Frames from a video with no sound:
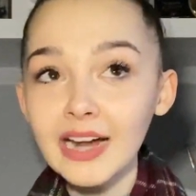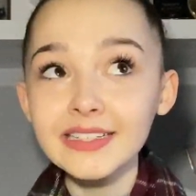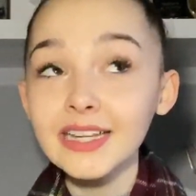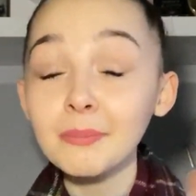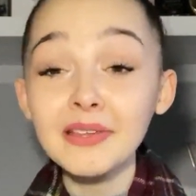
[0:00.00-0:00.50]
I
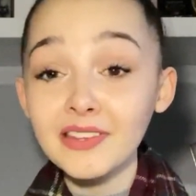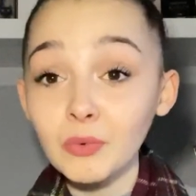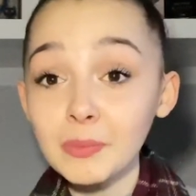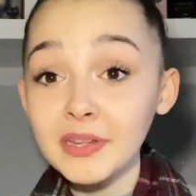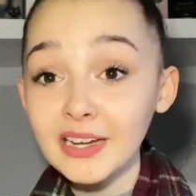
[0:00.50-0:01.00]
take Mr.
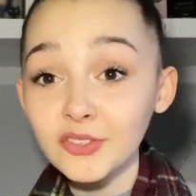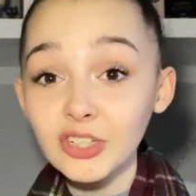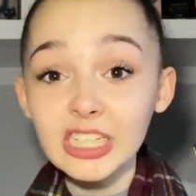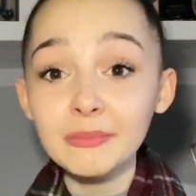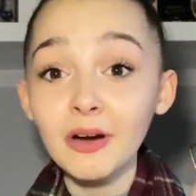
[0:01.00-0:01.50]
Whippy ice
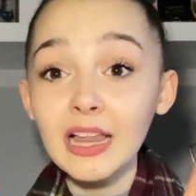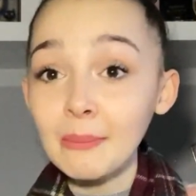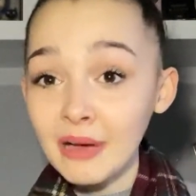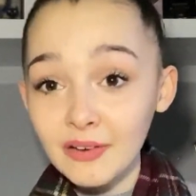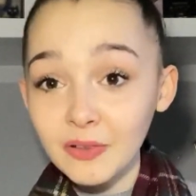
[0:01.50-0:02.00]
cream or like
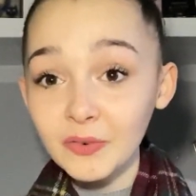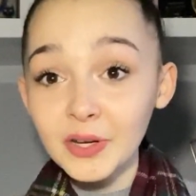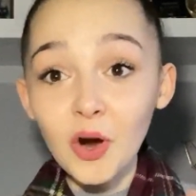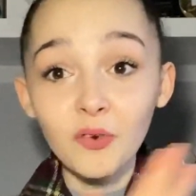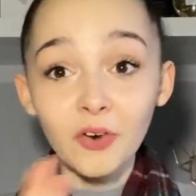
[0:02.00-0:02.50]

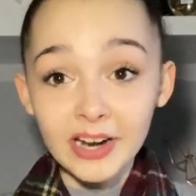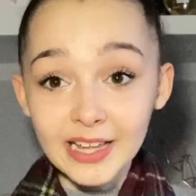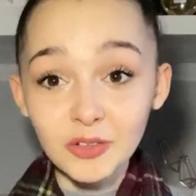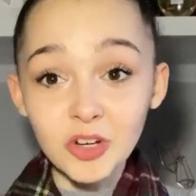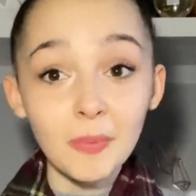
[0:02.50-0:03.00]
McFlurry over a
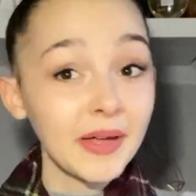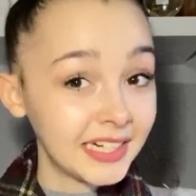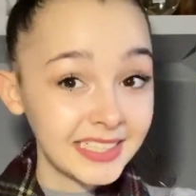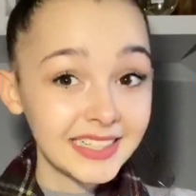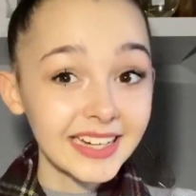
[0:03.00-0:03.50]
Halo Top
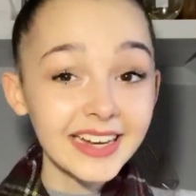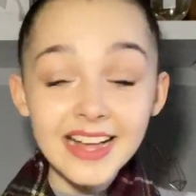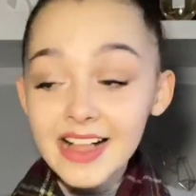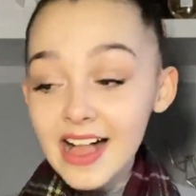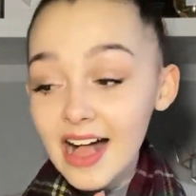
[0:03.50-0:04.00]
any day
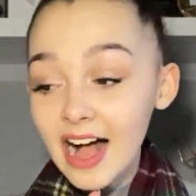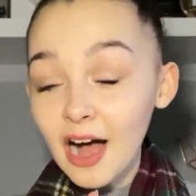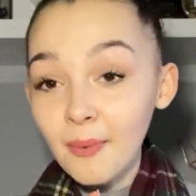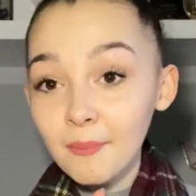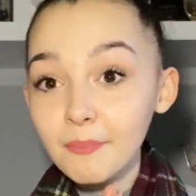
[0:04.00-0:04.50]

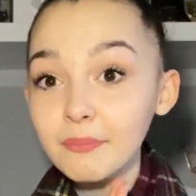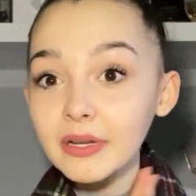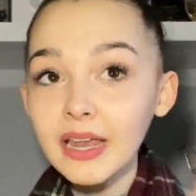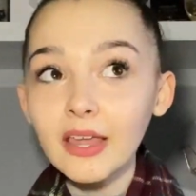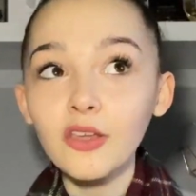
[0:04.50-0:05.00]
um,
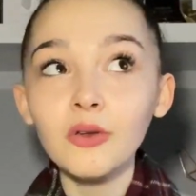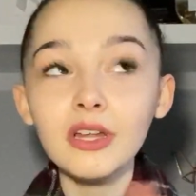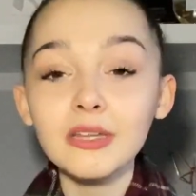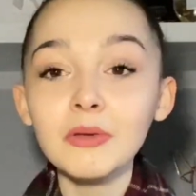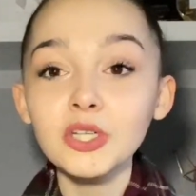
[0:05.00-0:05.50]
but like you
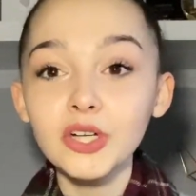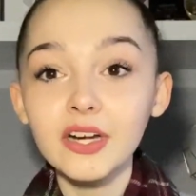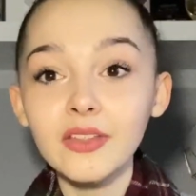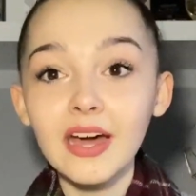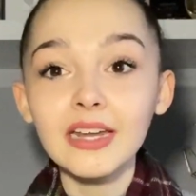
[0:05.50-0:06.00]
need to make
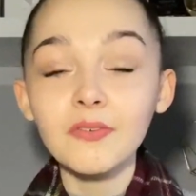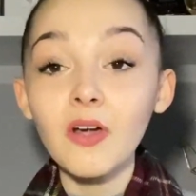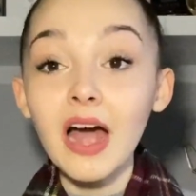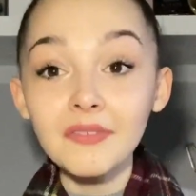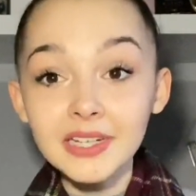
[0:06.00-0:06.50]
sure that if
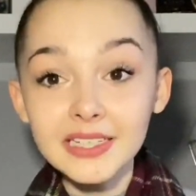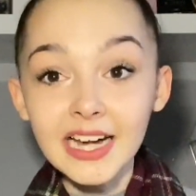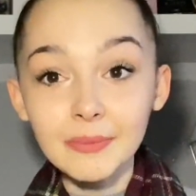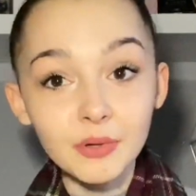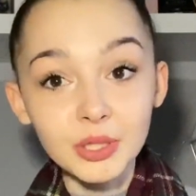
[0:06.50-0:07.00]
you're having a
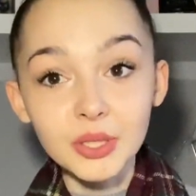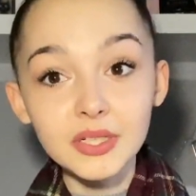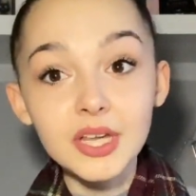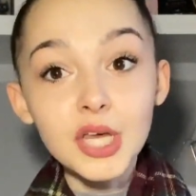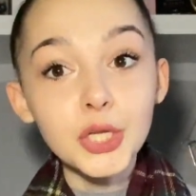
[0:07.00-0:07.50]
diet
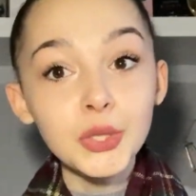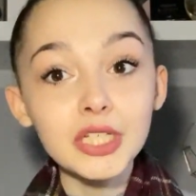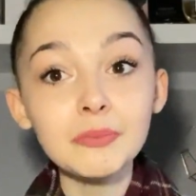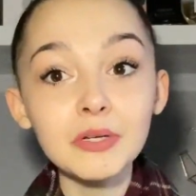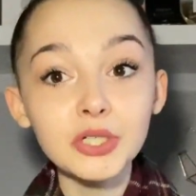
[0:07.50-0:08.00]
product you
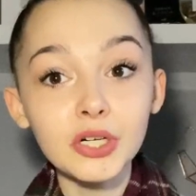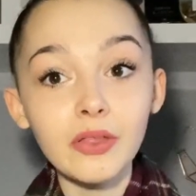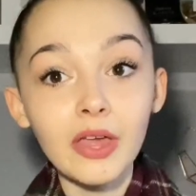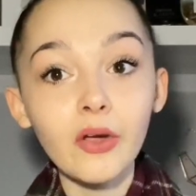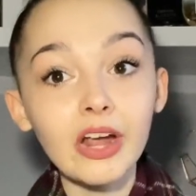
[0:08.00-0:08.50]
need to make sure
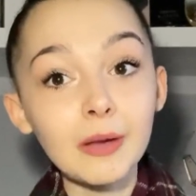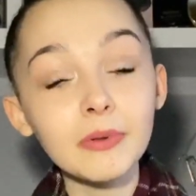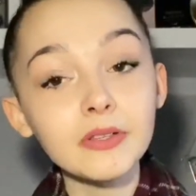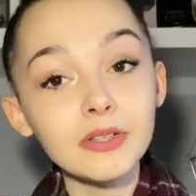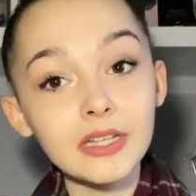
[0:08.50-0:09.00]
that you're
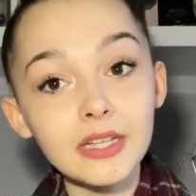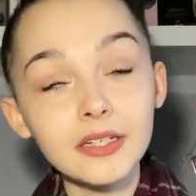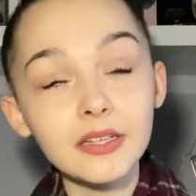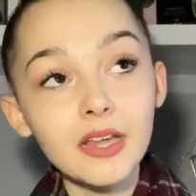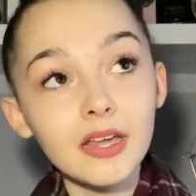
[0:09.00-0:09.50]
able to
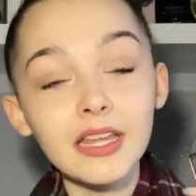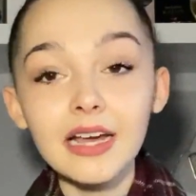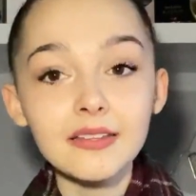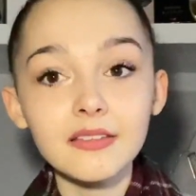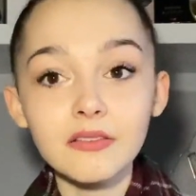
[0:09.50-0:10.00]
eat
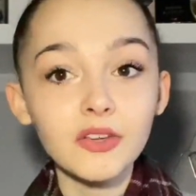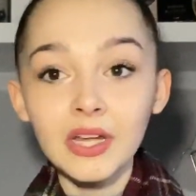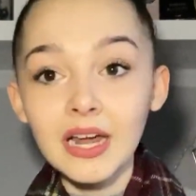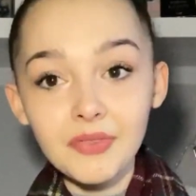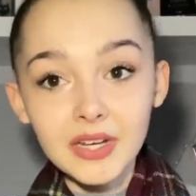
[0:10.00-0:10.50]
Yes, you
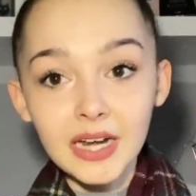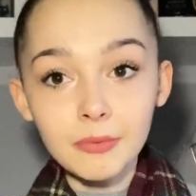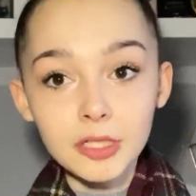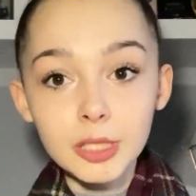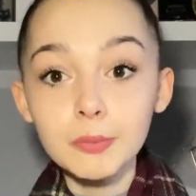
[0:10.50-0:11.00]
can have the diet
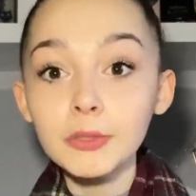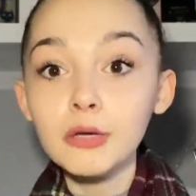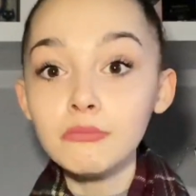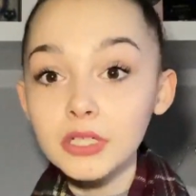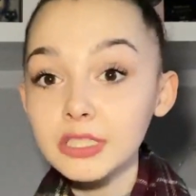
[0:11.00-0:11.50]
product, but
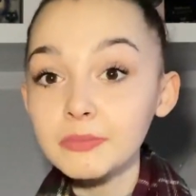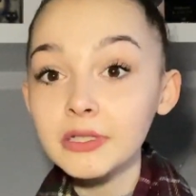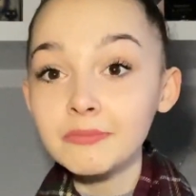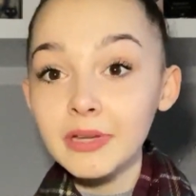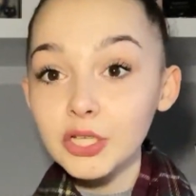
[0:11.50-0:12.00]
you must
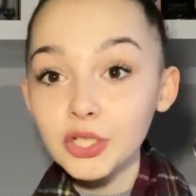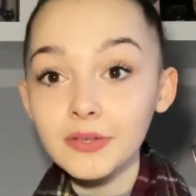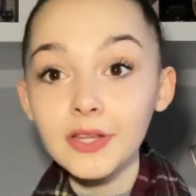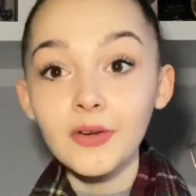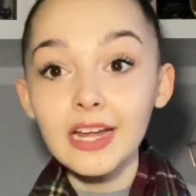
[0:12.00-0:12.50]
be make sure
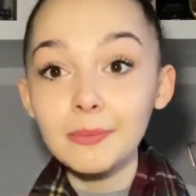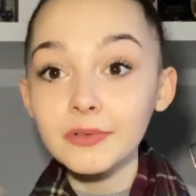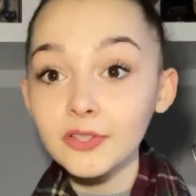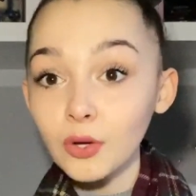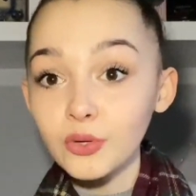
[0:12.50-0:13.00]
that you're
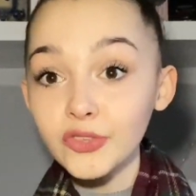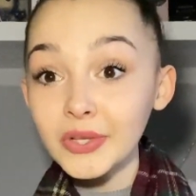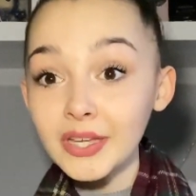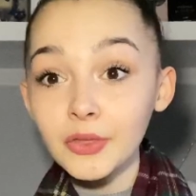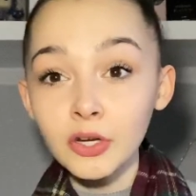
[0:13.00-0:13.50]
able to also
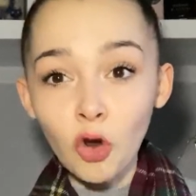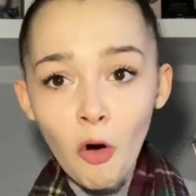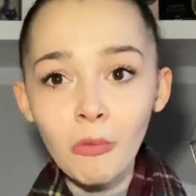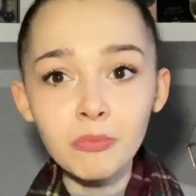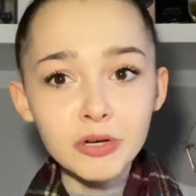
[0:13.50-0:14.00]
eat the
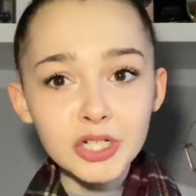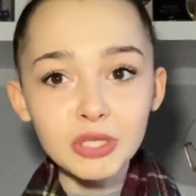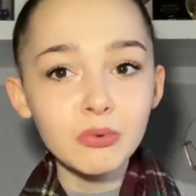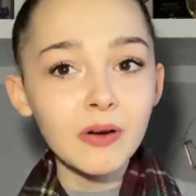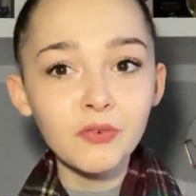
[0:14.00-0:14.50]
normal
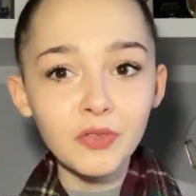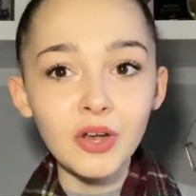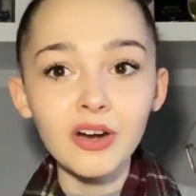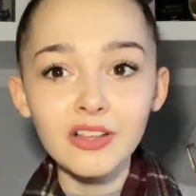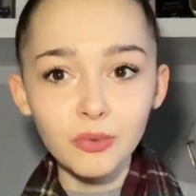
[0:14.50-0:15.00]
product without
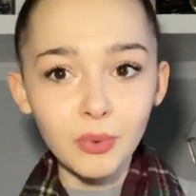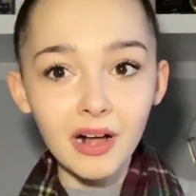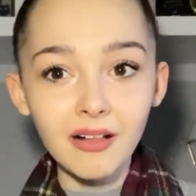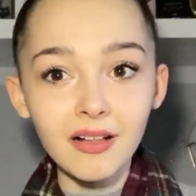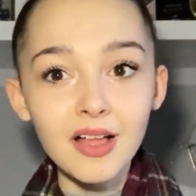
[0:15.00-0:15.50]
fear as
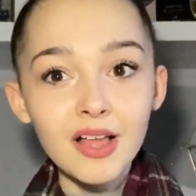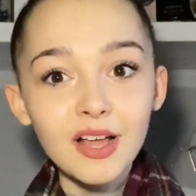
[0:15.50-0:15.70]
well.